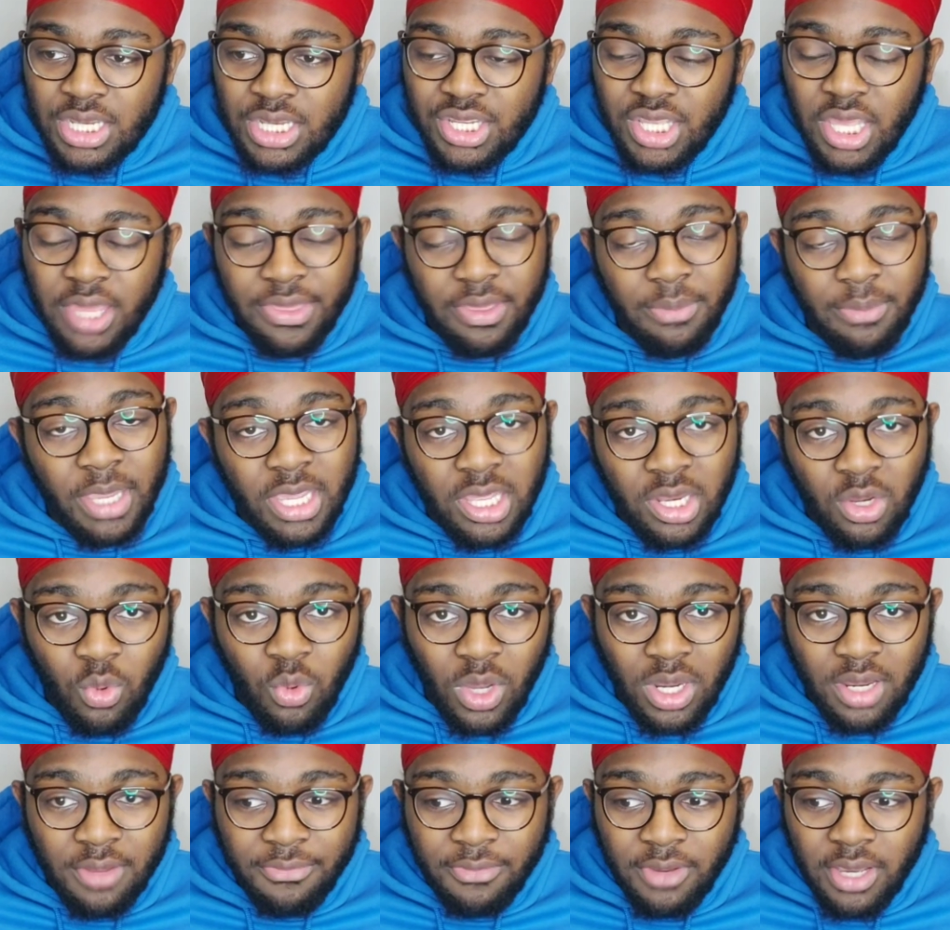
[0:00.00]
Do you think we can
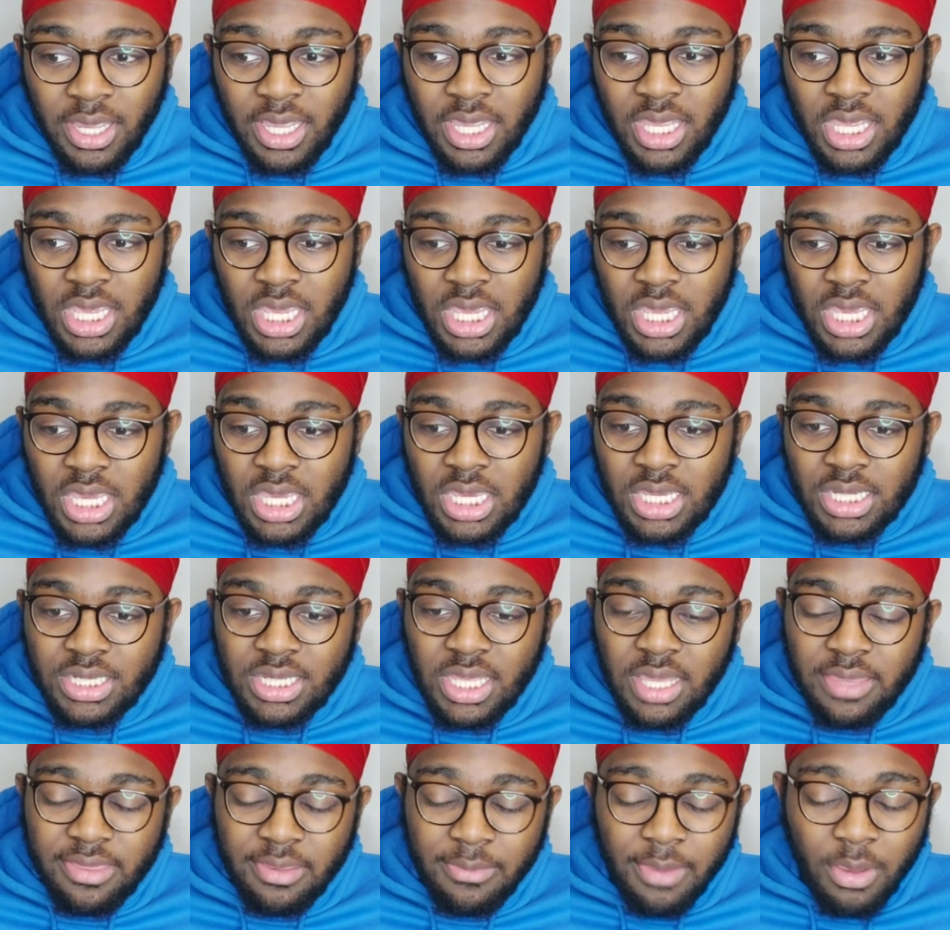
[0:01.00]
qualify?
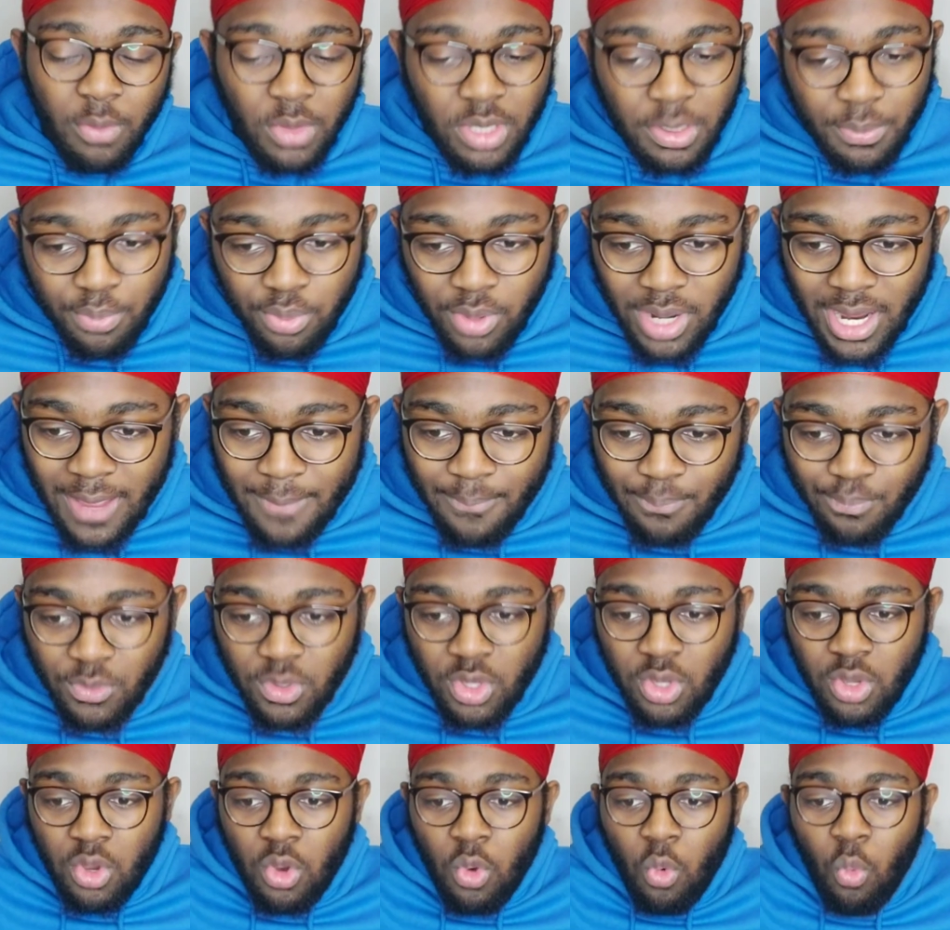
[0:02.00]
Do you think we can win the Prem?
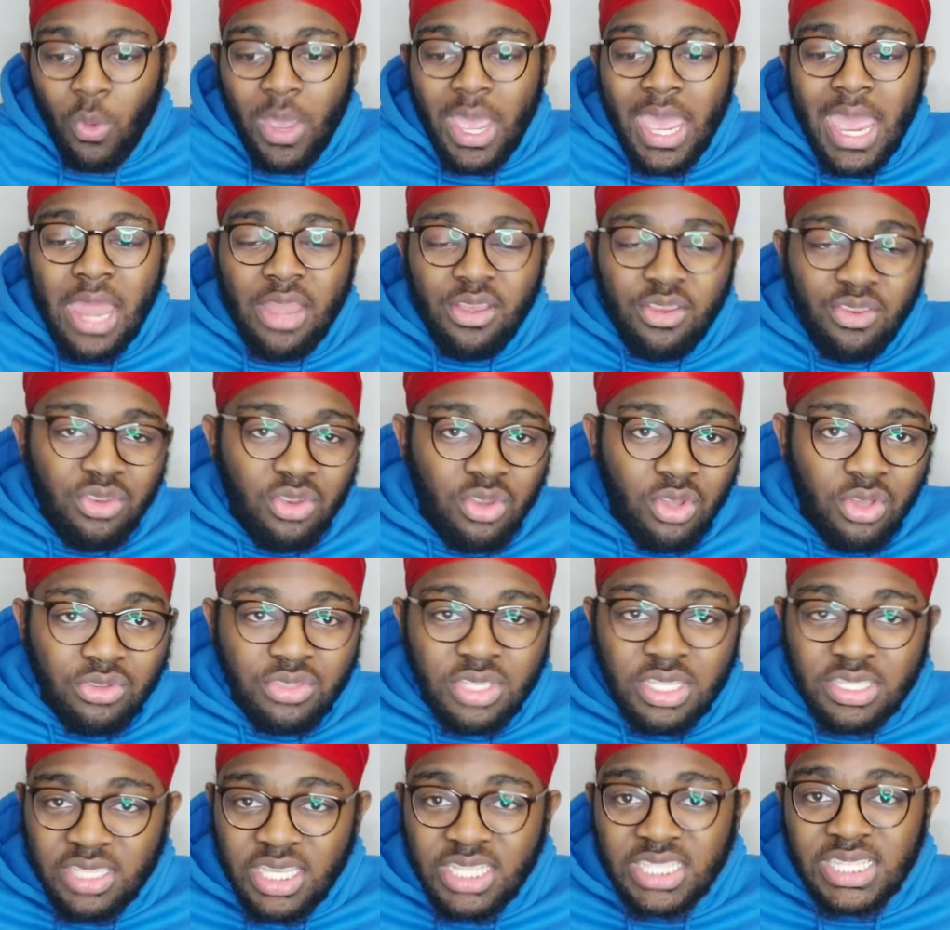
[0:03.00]
Where
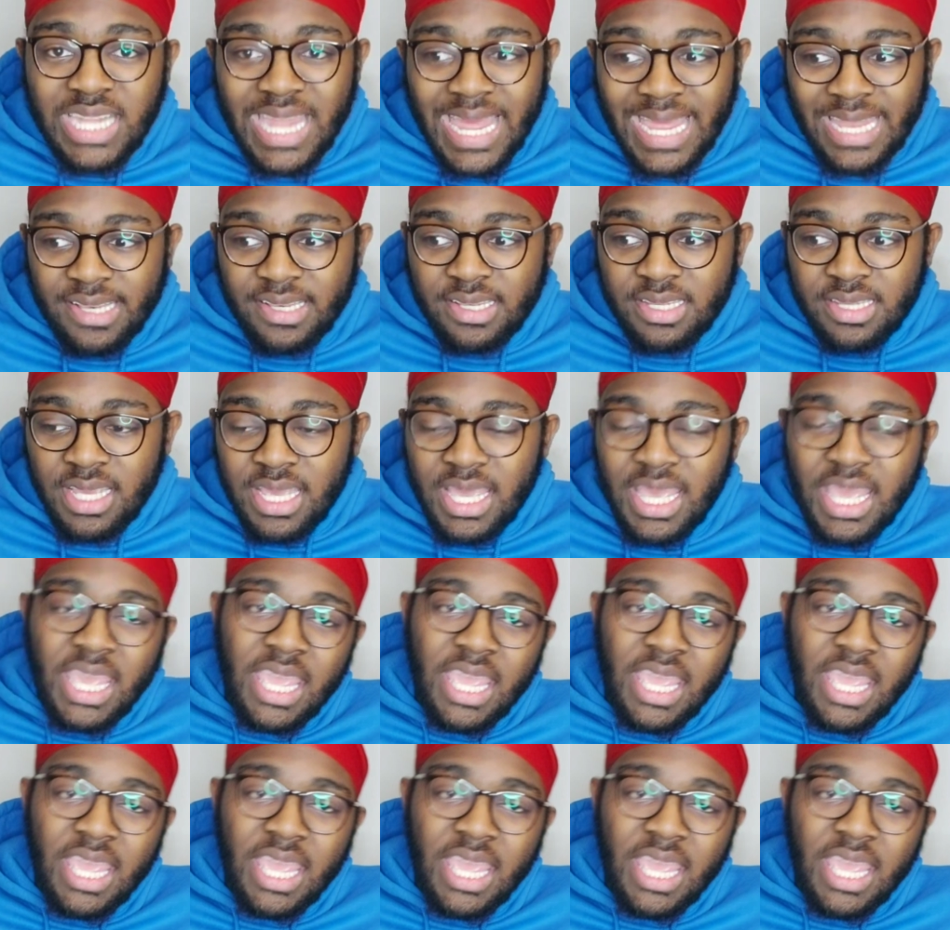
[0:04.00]
does this season end?